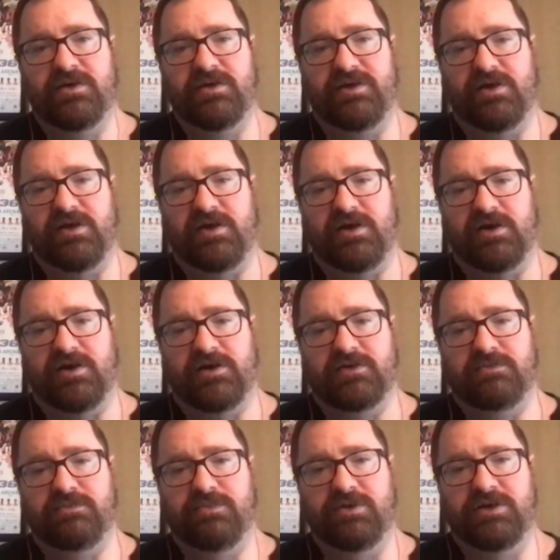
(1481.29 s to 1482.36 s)
there
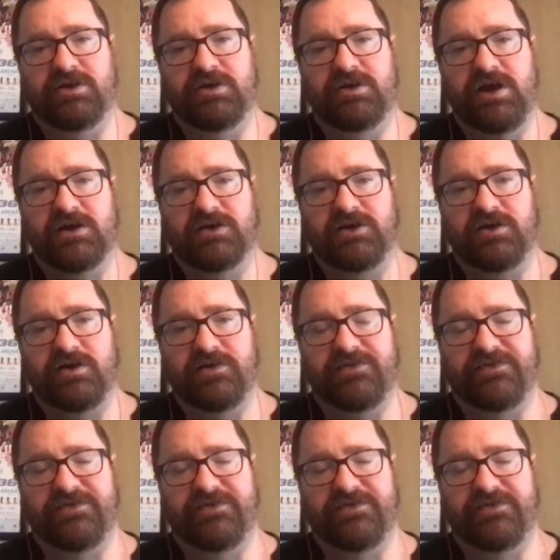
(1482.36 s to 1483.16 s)
are younger,